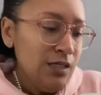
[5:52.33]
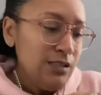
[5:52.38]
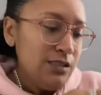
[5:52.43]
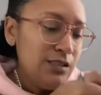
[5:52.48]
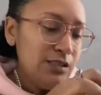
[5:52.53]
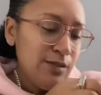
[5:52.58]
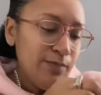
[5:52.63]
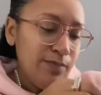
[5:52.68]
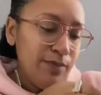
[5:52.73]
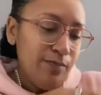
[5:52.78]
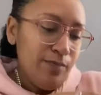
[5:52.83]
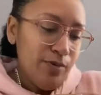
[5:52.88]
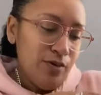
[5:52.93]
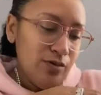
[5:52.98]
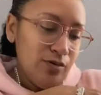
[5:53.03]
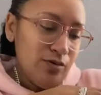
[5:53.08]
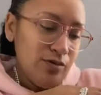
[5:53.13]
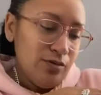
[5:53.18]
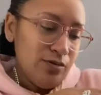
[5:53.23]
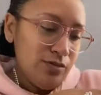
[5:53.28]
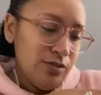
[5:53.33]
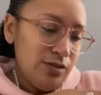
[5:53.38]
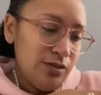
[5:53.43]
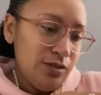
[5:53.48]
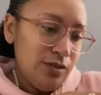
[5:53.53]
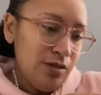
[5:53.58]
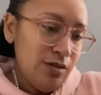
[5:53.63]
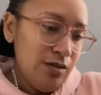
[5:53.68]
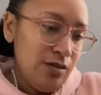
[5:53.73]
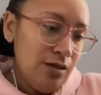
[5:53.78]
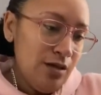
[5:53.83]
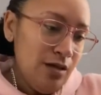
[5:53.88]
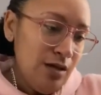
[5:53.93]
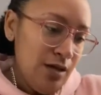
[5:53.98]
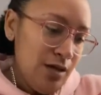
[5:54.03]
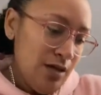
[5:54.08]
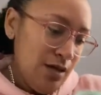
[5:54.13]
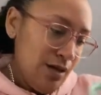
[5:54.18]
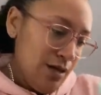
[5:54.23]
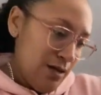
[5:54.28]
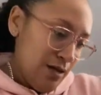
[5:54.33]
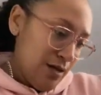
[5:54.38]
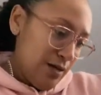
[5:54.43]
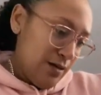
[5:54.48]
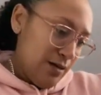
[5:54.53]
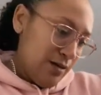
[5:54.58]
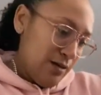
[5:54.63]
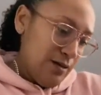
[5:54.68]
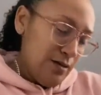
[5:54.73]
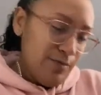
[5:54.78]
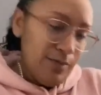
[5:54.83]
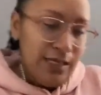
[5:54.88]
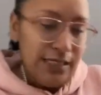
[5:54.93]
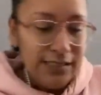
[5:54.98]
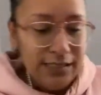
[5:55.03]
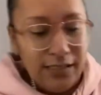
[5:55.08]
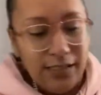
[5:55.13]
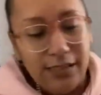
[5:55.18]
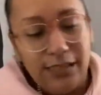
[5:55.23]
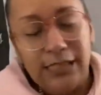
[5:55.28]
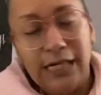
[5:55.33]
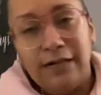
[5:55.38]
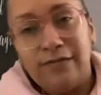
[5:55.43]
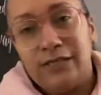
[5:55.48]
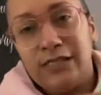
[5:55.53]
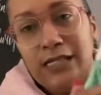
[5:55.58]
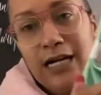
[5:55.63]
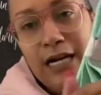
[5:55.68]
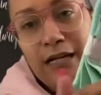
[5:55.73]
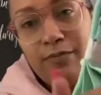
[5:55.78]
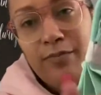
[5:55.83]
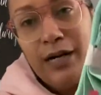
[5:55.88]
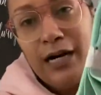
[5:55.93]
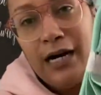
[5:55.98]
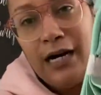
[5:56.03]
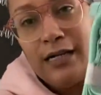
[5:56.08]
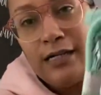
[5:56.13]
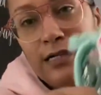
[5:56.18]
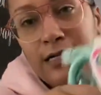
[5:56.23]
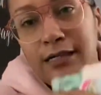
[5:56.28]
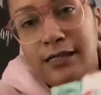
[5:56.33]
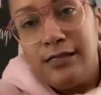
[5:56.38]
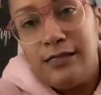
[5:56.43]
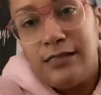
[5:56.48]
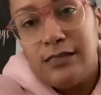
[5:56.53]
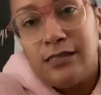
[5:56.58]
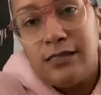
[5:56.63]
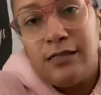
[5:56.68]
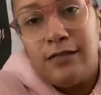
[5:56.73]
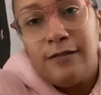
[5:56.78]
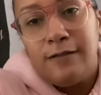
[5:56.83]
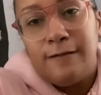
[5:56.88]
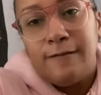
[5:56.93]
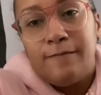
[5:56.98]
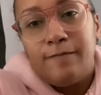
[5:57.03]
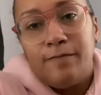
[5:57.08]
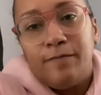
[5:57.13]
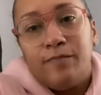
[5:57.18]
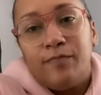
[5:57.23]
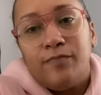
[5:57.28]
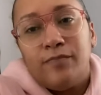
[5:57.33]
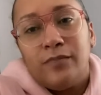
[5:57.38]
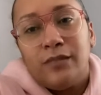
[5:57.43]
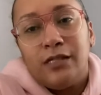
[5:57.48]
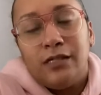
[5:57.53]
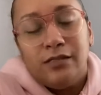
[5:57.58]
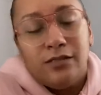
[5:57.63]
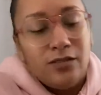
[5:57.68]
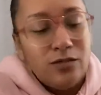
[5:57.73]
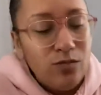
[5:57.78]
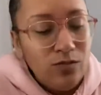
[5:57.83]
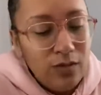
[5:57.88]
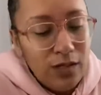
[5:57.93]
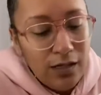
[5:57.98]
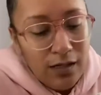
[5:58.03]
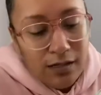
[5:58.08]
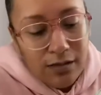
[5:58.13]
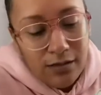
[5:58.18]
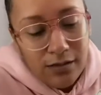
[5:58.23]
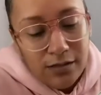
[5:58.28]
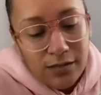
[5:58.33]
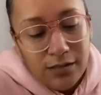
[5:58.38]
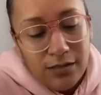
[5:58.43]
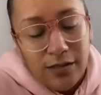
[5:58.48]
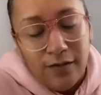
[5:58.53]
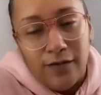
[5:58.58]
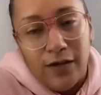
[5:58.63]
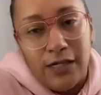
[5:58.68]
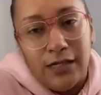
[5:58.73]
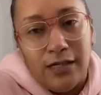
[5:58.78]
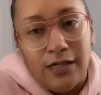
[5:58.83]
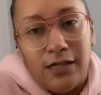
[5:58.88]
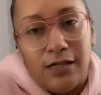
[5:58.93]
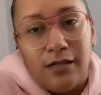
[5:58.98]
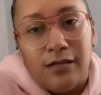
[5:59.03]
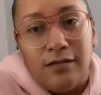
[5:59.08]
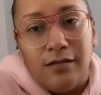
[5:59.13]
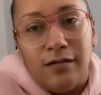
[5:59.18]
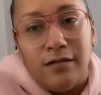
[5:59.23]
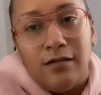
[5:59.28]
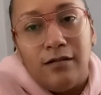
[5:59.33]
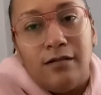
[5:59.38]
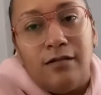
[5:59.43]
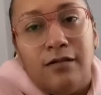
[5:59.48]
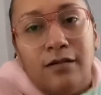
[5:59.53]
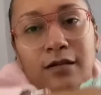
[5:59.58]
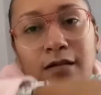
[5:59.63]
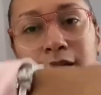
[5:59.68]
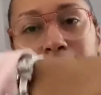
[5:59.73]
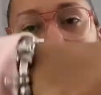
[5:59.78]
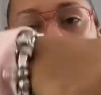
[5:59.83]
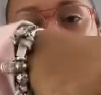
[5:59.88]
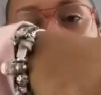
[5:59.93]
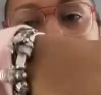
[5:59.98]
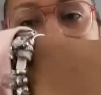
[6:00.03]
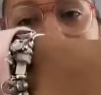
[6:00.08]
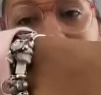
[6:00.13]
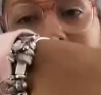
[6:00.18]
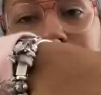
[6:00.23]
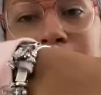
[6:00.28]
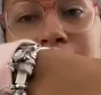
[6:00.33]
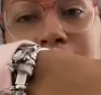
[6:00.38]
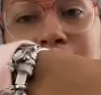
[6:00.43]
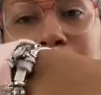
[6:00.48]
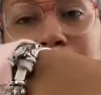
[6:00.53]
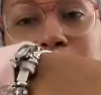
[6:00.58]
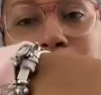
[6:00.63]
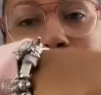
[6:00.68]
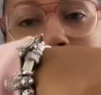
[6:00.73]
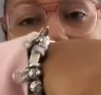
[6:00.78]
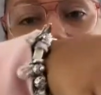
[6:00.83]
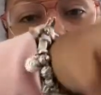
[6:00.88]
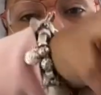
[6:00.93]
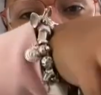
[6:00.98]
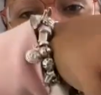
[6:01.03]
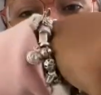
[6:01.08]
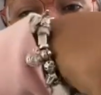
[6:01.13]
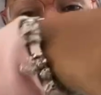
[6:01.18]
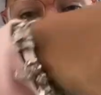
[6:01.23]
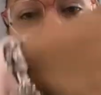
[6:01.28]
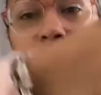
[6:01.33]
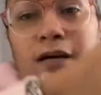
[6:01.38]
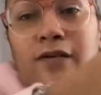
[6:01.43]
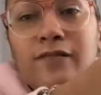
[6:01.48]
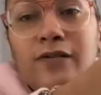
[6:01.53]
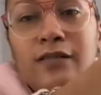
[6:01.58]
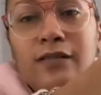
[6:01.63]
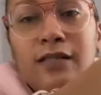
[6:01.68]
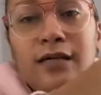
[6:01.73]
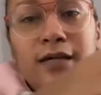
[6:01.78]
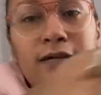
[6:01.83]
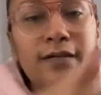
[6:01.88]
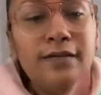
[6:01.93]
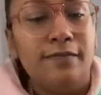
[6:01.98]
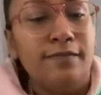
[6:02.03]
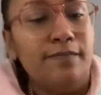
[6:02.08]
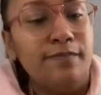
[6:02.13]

Zipper pulls. It does have side pockets as well. Let's see if I can get in there. Yep, it has side pockets. I'm loving that.